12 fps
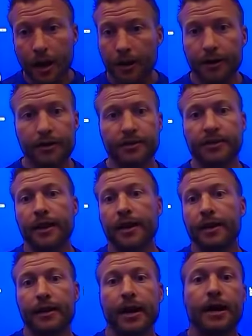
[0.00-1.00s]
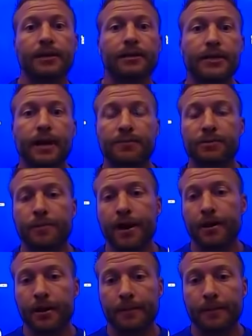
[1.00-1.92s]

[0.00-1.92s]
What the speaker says: understanding concepts better.